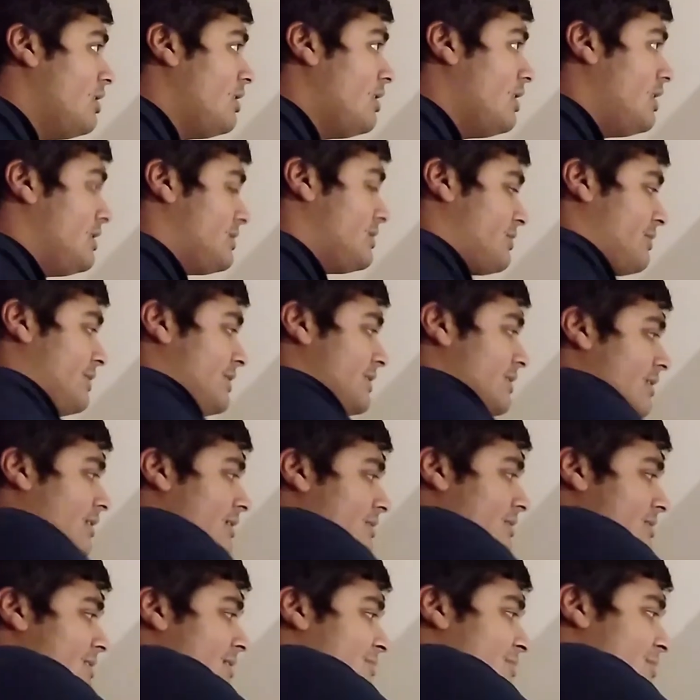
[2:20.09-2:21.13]
Uh, sorry,
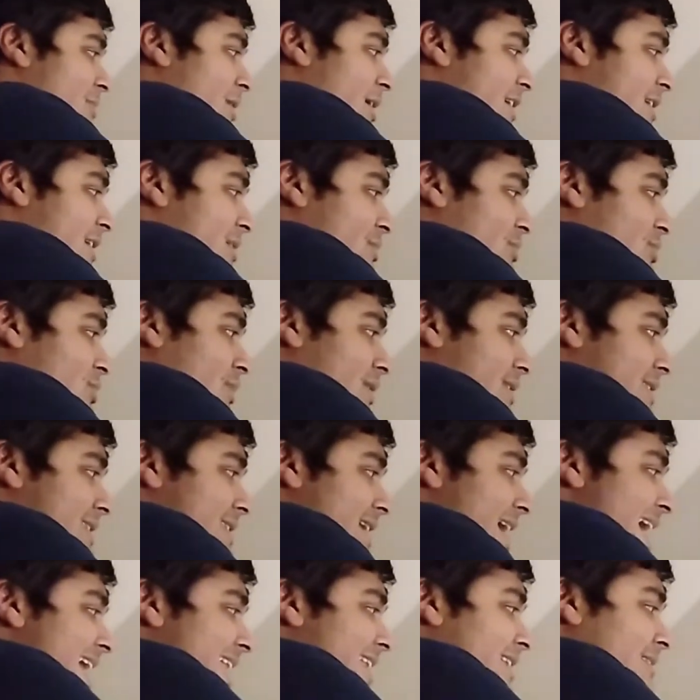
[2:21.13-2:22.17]
the sum from i equals 1
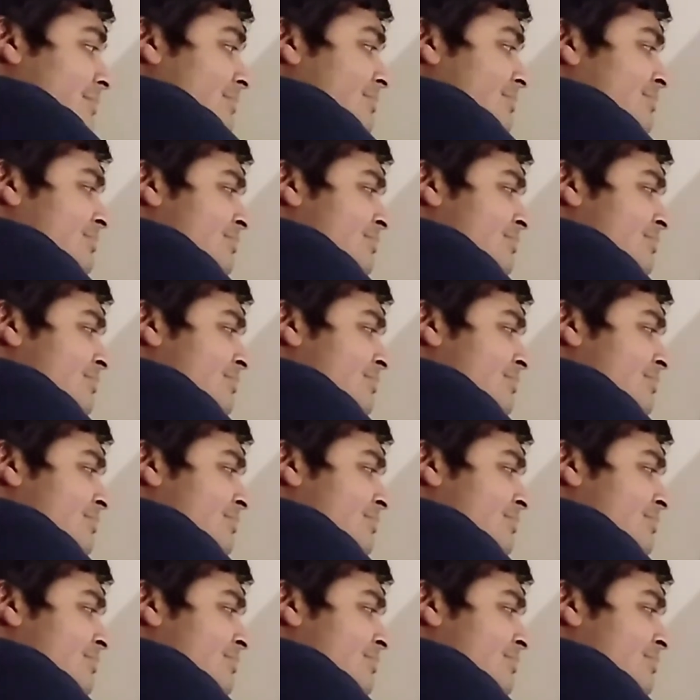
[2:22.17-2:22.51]
to n